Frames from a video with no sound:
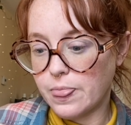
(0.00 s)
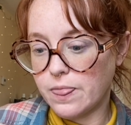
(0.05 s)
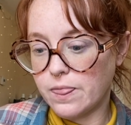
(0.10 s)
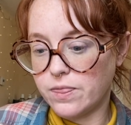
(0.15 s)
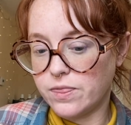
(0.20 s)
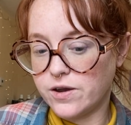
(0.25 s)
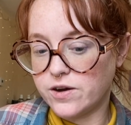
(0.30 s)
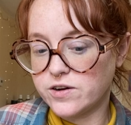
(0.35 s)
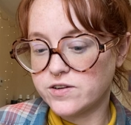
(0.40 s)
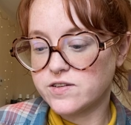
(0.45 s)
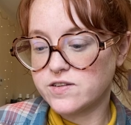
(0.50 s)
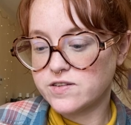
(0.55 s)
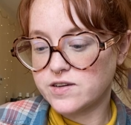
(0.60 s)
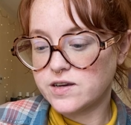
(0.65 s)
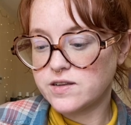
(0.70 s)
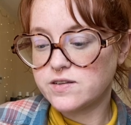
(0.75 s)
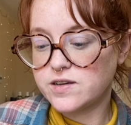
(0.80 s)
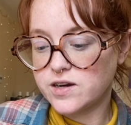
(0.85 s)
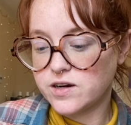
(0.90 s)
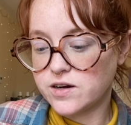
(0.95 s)
there's a
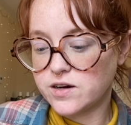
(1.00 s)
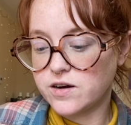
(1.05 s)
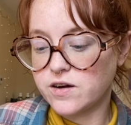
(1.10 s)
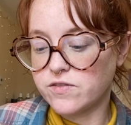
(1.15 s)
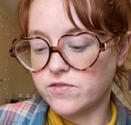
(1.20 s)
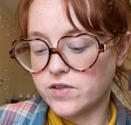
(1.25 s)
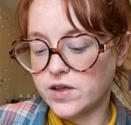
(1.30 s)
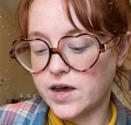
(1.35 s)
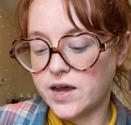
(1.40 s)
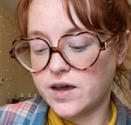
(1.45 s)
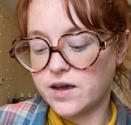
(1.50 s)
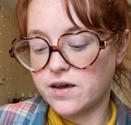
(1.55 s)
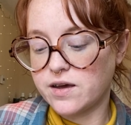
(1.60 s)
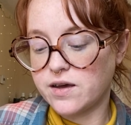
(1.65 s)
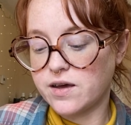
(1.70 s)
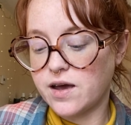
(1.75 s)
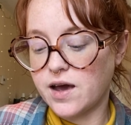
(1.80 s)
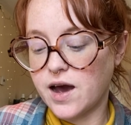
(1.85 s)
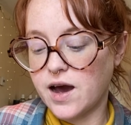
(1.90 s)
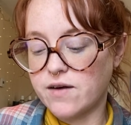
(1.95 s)
sense here of like
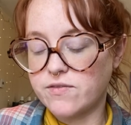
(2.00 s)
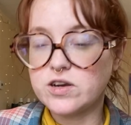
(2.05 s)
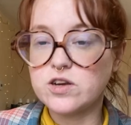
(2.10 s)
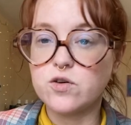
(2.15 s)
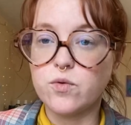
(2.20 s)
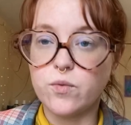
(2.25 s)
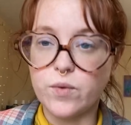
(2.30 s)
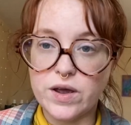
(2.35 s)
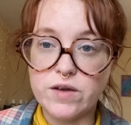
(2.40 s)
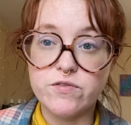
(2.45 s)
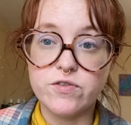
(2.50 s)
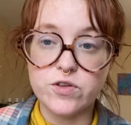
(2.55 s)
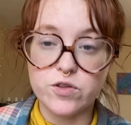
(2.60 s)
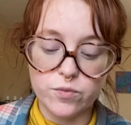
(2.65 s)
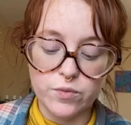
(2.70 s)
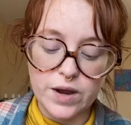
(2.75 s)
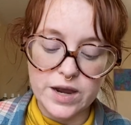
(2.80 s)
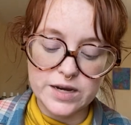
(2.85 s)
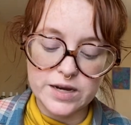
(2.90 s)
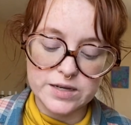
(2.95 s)
having to wait for the
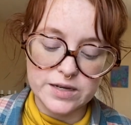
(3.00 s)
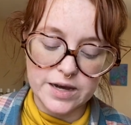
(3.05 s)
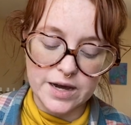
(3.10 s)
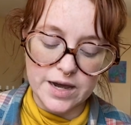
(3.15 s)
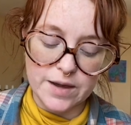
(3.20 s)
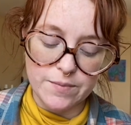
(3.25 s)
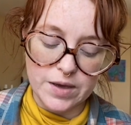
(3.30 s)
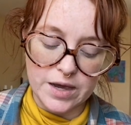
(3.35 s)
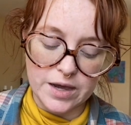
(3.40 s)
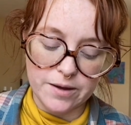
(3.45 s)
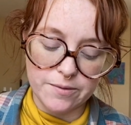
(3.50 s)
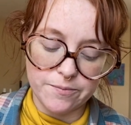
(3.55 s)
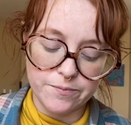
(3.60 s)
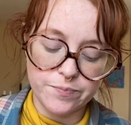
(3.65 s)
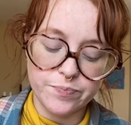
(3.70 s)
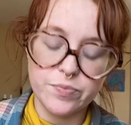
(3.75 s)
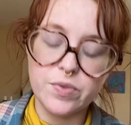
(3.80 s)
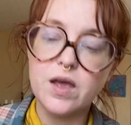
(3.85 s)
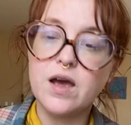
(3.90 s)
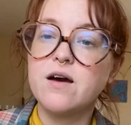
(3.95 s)
right timing
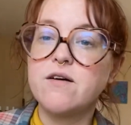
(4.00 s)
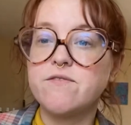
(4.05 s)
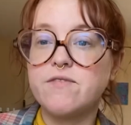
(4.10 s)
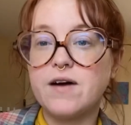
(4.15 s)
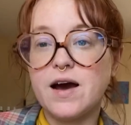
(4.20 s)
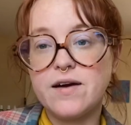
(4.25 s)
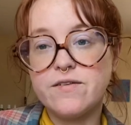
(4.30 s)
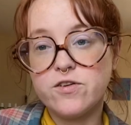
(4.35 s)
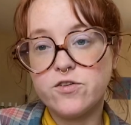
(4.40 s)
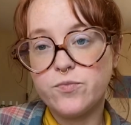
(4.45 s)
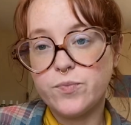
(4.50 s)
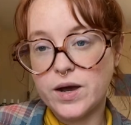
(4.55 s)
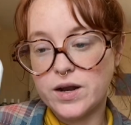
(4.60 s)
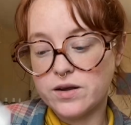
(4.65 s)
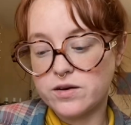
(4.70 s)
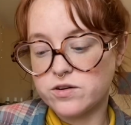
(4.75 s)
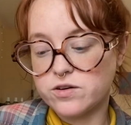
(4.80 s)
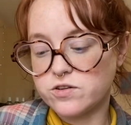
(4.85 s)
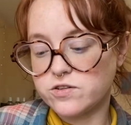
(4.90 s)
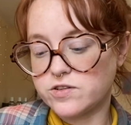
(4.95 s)
Five of
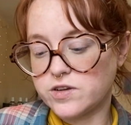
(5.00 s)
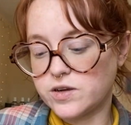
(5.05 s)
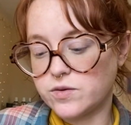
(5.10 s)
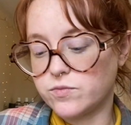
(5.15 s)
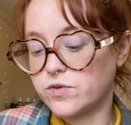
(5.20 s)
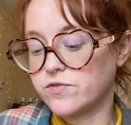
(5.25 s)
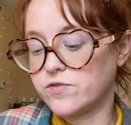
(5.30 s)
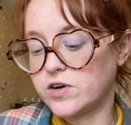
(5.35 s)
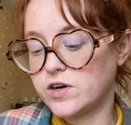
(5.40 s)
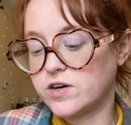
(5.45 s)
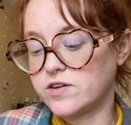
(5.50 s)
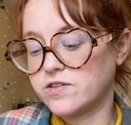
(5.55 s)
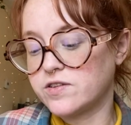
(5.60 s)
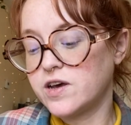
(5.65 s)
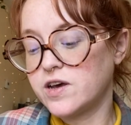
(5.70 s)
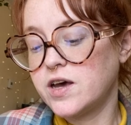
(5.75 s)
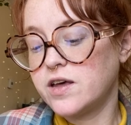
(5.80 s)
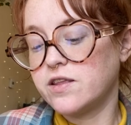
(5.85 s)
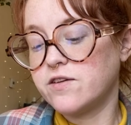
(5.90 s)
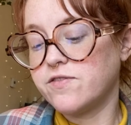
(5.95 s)
Pentacles in reverse.
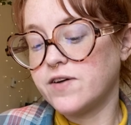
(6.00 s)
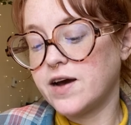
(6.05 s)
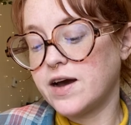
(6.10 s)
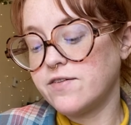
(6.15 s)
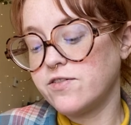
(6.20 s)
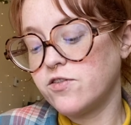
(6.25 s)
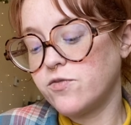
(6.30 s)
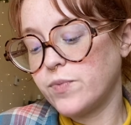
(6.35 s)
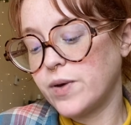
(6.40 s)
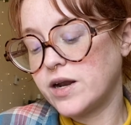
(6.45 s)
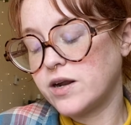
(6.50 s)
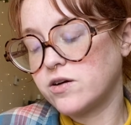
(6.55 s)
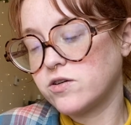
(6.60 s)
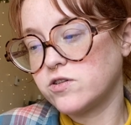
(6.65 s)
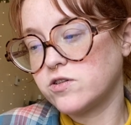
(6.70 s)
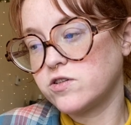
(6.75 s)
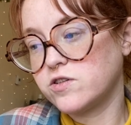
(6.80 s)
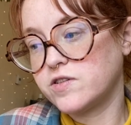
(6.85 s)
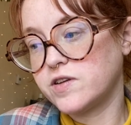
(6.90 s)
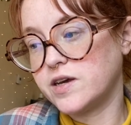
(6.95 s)
The Five of
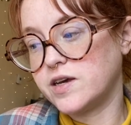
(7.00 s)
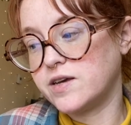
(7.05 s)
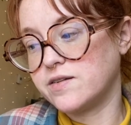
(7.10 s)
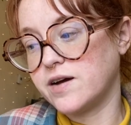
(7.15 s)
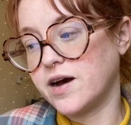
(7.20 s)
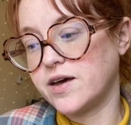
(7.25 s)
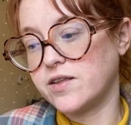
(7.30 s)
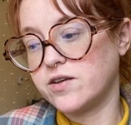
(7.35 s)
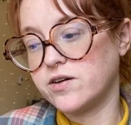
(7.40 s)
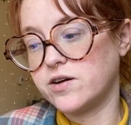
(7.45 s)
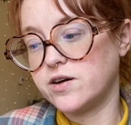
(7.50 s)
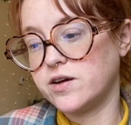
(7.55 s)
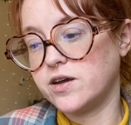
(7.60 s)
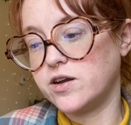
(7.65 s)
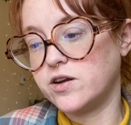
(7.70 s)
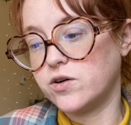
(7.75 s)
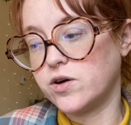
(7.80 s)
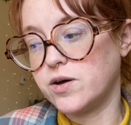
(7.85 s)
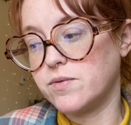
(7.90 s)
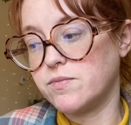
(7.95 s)
Pentacles is either, you
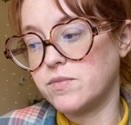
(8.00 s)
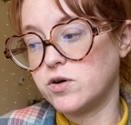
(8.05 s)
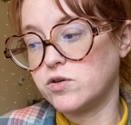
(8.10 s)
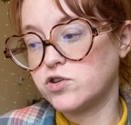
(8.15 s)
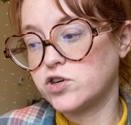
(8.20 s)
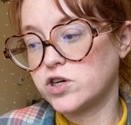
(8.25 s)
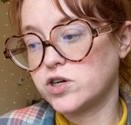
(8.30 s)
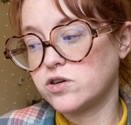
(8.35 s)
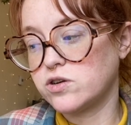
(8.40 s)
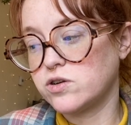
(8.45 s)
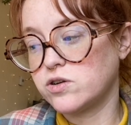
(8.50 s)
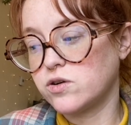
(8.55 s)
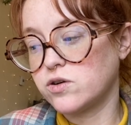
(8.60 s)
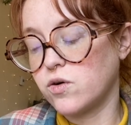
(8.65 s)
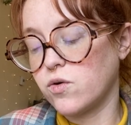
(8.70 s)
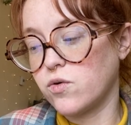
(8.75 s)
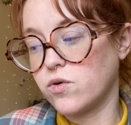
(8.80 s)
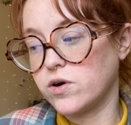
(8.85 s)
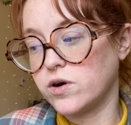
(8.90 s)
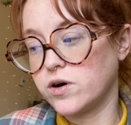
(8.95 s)
know, emotional
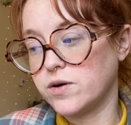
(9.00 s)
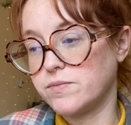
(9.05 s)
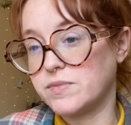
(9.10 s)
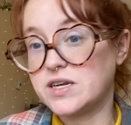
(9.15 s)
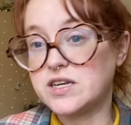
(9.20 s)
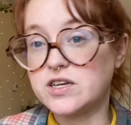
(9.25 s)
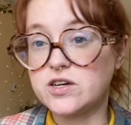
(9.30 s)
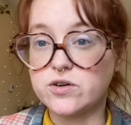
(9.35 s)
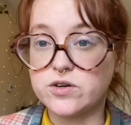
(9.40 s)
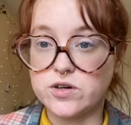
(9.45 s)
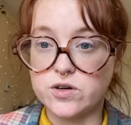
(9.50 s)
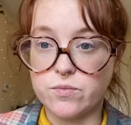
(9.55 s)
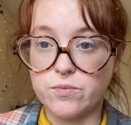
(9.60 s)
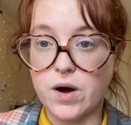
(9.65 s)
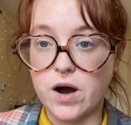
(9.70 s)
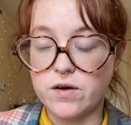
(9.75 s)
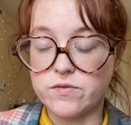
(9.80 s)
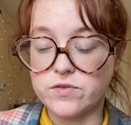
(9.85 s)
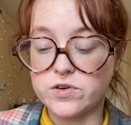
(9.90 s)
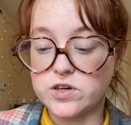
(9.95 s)
or material
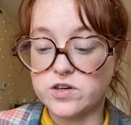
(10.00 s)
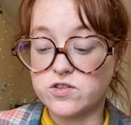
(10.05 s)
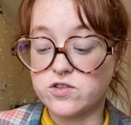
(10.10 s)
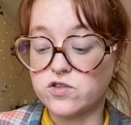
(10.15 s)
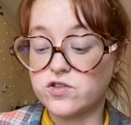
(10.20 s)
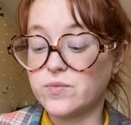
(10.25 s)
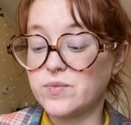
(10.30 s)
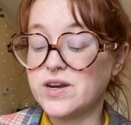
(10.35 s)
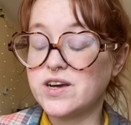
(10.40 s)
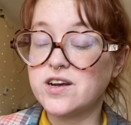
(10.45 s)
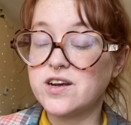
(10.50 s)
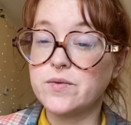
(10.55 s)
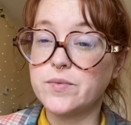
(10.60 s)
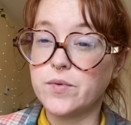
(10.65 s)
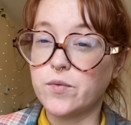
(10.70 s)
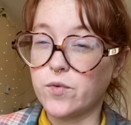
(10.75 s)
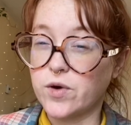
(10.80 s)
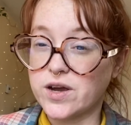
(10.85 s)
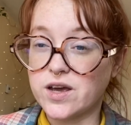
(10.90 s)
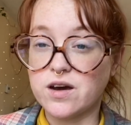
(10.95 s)
poverty. So somebody could have
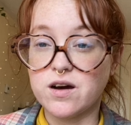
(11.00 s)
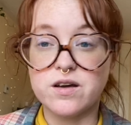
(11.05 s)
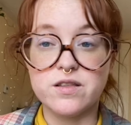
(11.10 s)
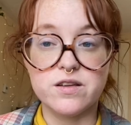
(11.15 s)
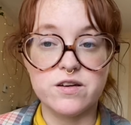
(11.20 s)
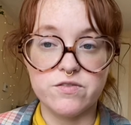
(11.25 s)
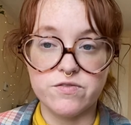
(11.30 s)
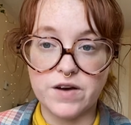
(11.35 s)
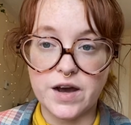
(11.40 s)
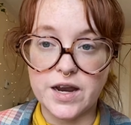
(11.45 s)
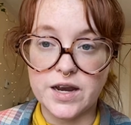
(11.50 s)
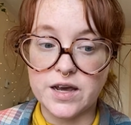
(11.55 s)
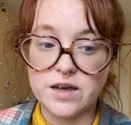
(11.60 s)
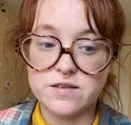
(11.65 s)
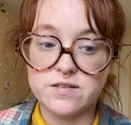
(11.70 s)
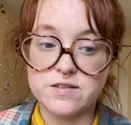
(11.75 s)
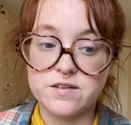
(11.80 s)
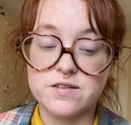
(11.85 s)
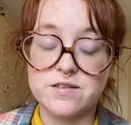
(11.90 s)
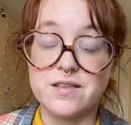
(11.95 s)
been working on their
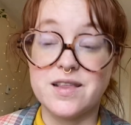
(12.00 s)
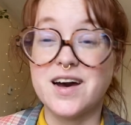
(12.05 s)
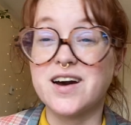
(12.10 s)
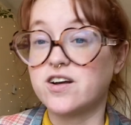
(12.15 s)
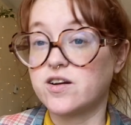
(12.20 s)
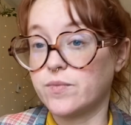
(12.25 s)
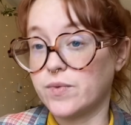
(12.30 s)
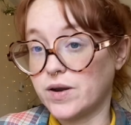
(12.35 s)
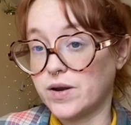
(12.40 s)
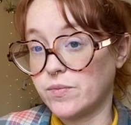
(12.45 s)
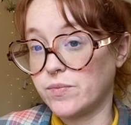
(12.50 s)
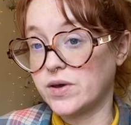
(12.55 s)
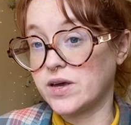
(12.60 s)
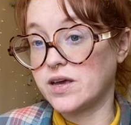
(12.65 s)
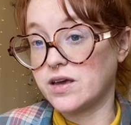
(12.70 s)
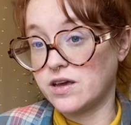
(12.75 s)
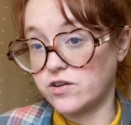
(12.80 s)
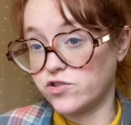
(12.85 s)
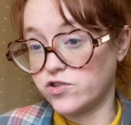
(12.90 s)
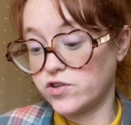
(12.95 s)
finances and that could have been a big
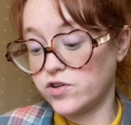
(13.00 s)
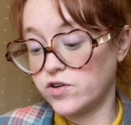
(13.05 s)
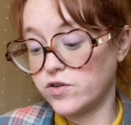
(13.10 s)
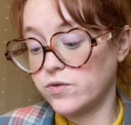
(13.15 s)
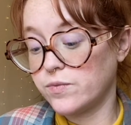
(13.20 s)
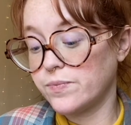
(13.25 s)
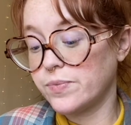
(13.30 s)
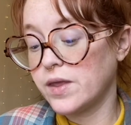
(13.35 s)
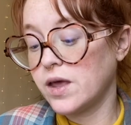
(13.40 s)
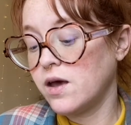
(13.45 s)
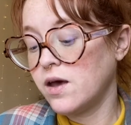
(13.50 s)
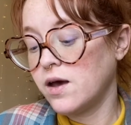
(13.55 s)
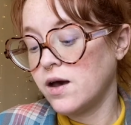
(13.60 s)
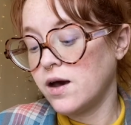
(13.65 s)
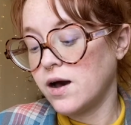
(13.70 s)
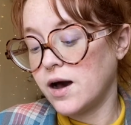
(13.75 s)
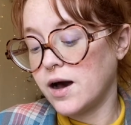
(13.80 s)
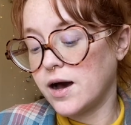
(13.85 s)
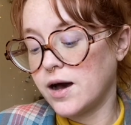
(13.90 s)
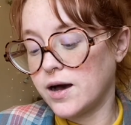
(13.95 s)
issue.
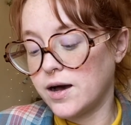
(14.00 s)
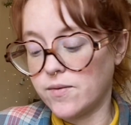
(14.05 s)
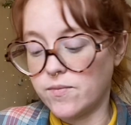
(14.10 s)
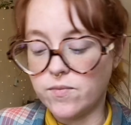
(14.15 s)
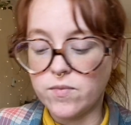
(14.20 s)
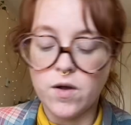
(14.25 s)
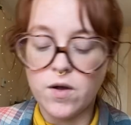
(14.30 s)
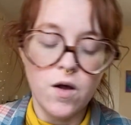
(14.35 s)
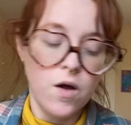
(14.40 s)
Um,